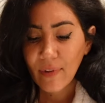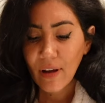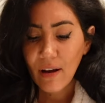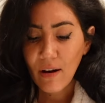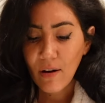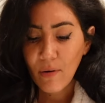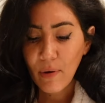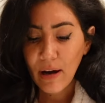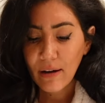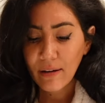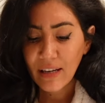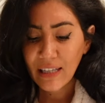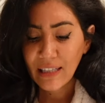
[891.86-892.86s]
Oh wow,
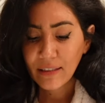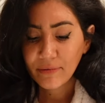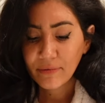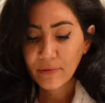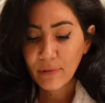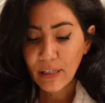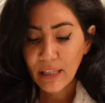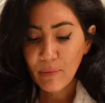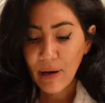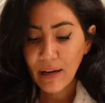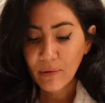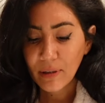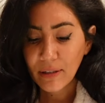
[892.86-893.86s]
yeah, really
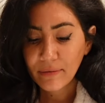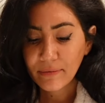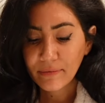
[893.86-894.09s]
bad one.